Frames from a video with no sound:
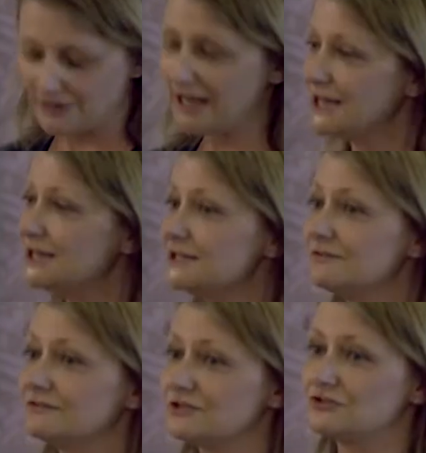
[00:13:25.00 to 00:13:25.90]
were 8
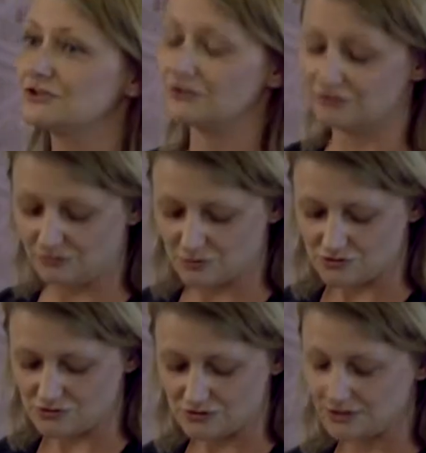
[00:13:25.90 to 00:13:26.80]
infrastructure
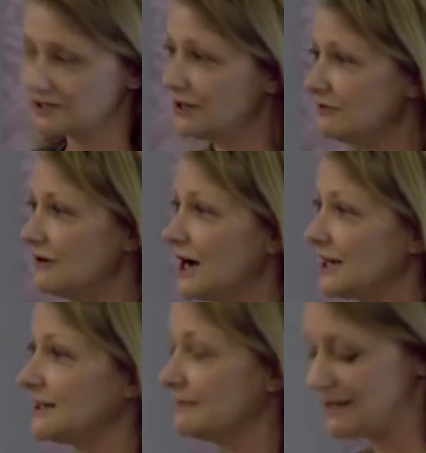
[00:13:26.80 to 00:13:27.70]
awards, no
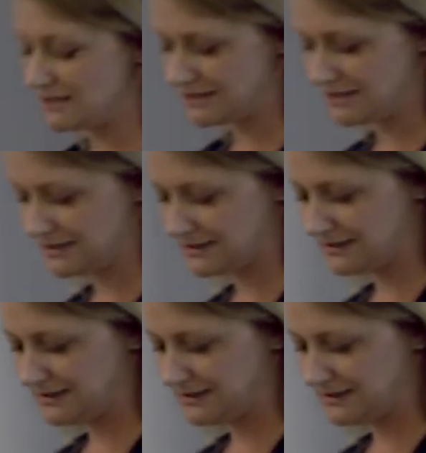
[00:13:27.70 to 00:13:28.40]
highly commended,